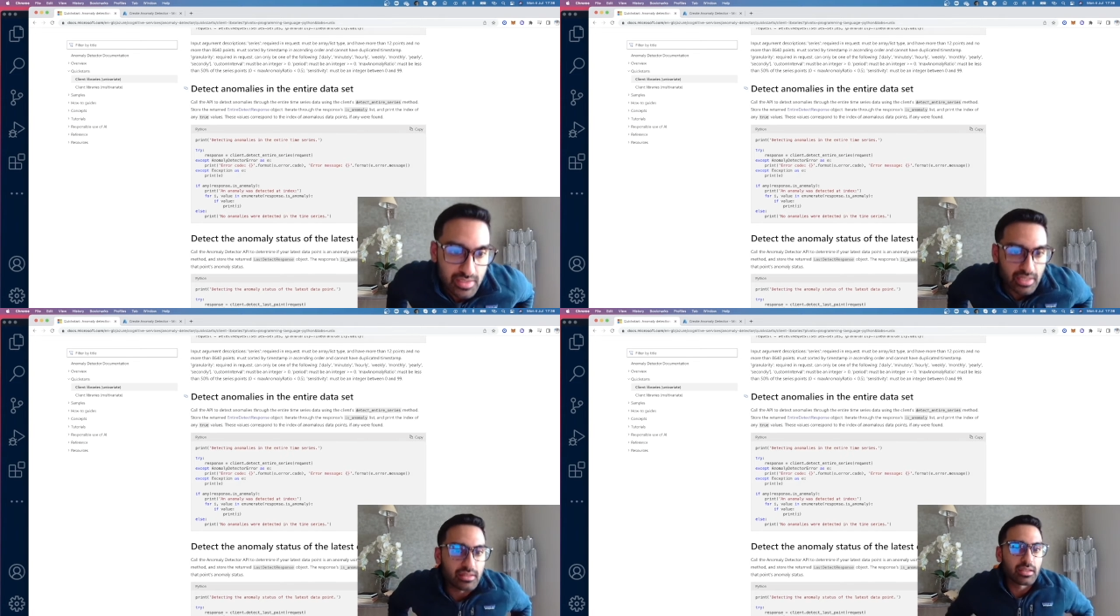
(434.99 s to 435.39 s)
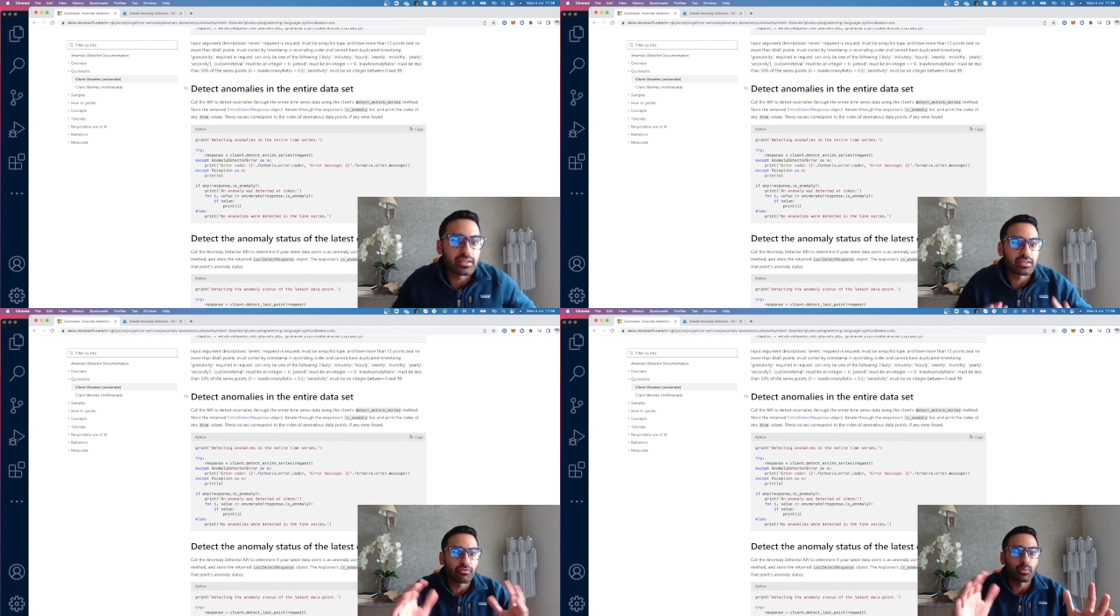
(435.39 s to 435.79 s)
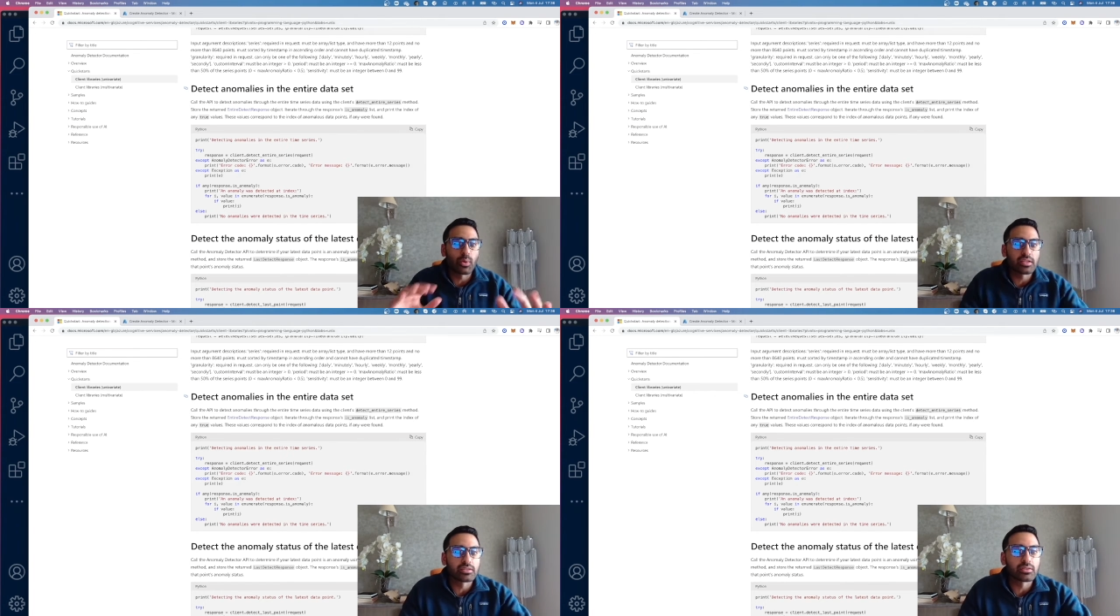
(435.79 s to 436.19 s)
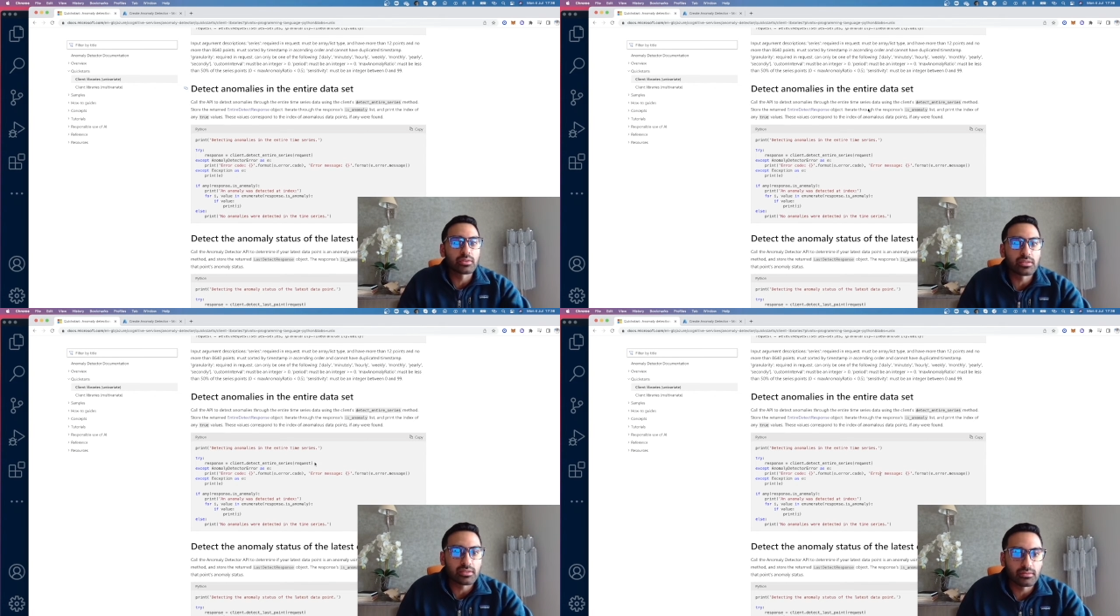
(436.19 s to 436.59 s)
There's different ways to do
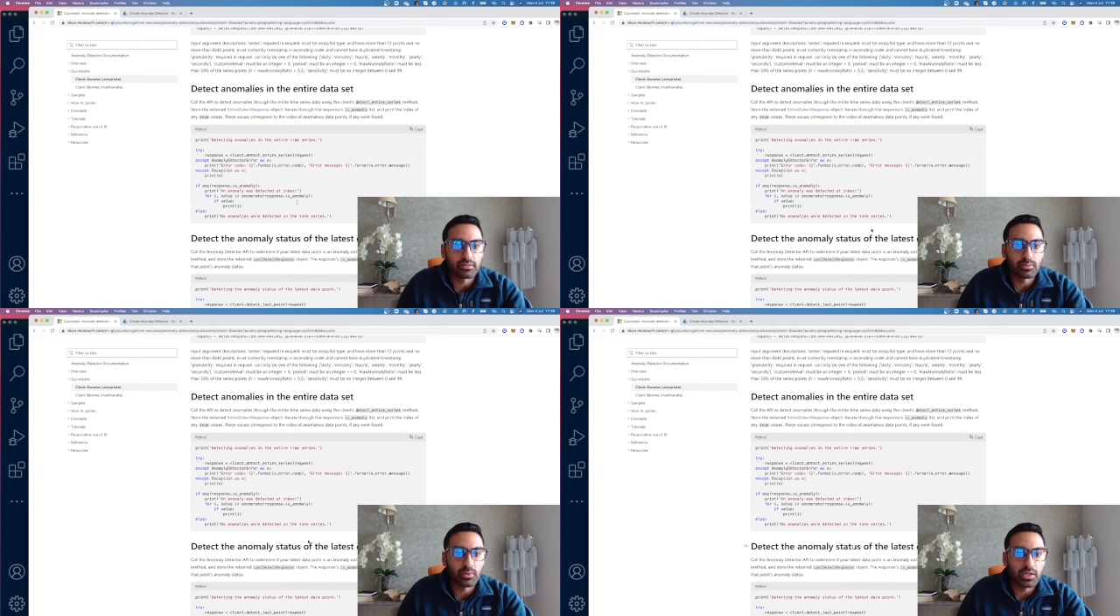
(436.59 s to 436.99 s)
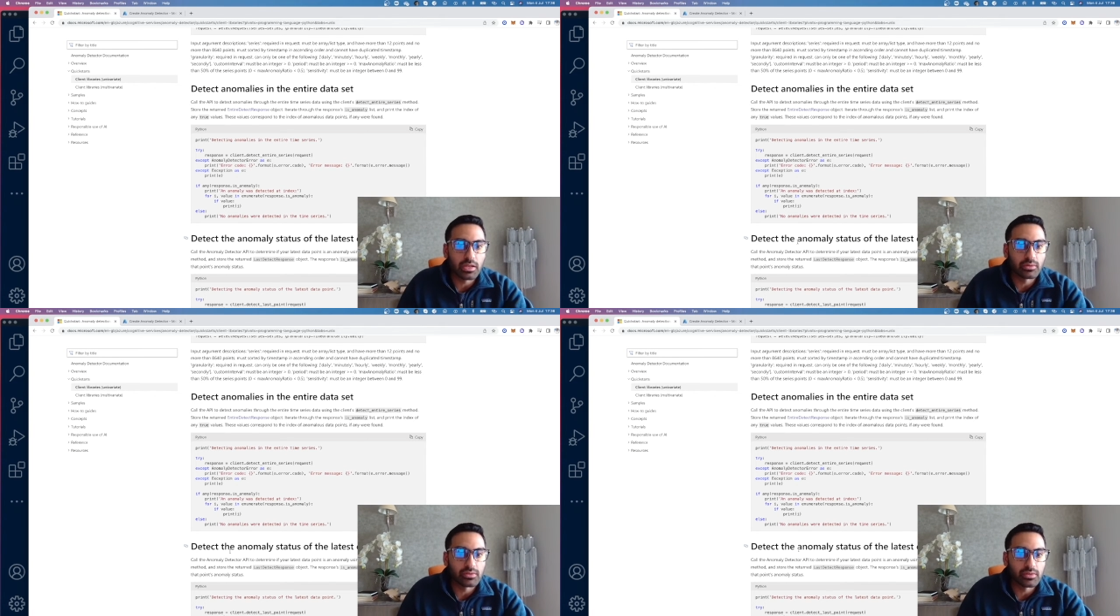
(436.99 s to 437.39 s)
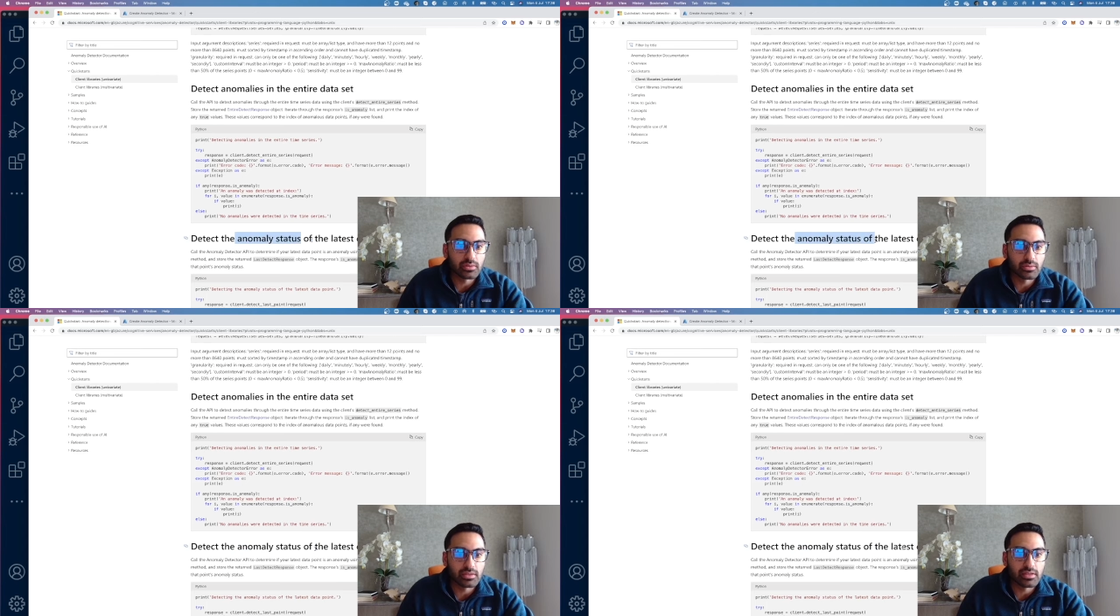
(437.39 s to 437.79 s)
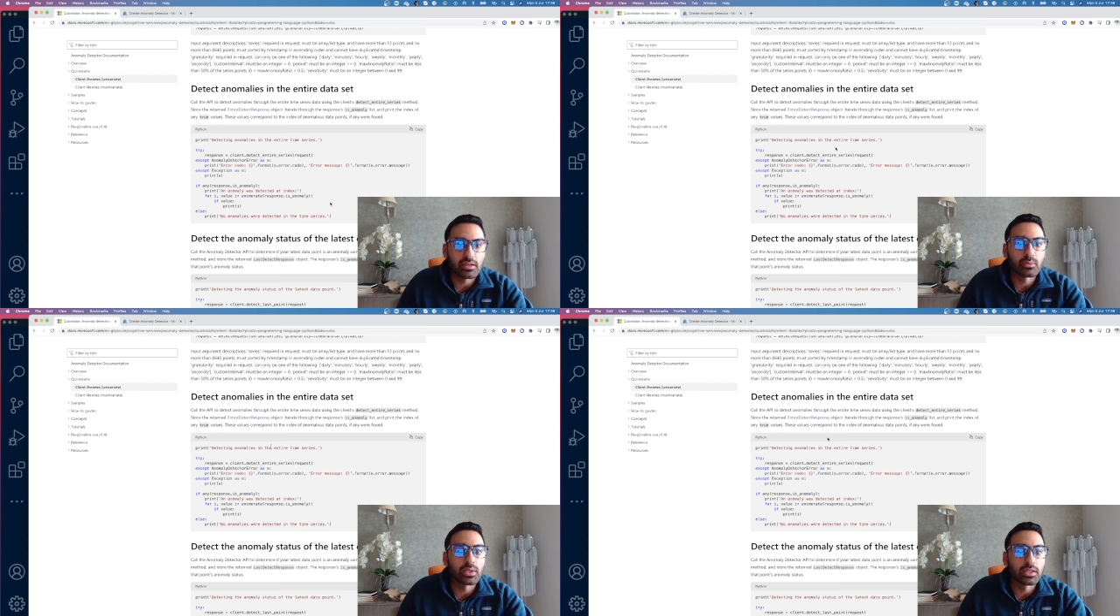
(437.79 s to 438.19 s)
this, and we'll get on to the
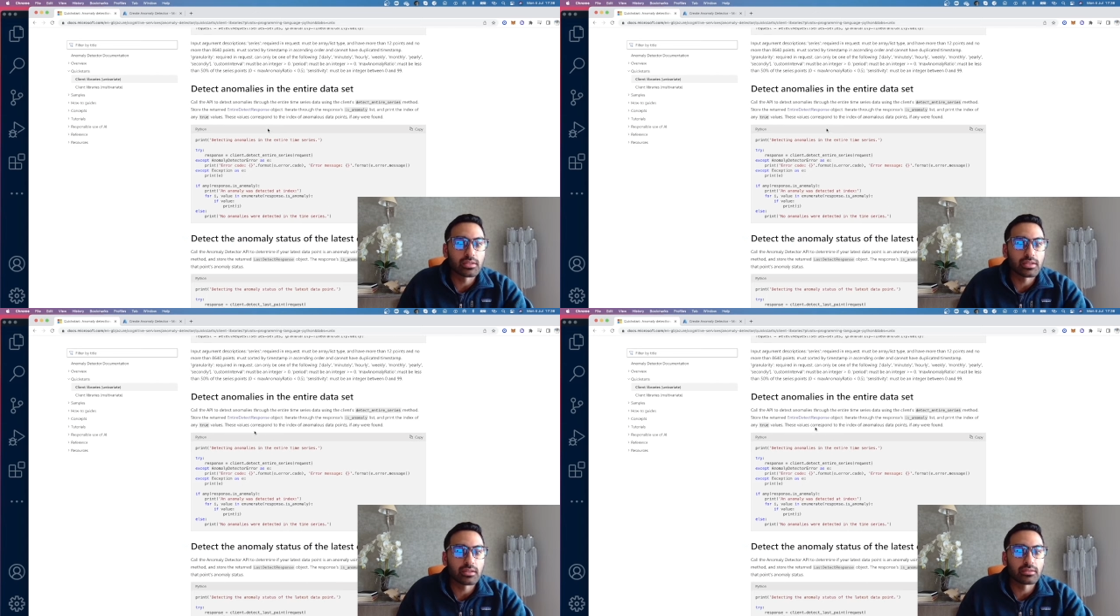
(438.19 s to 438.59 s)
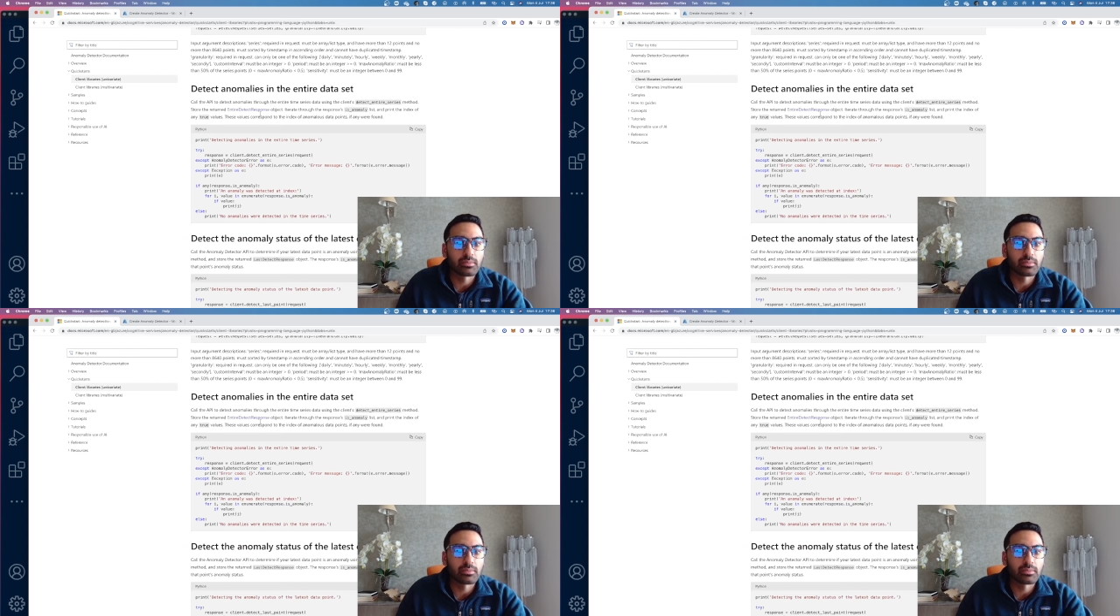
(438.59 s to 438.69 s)
second one in a second,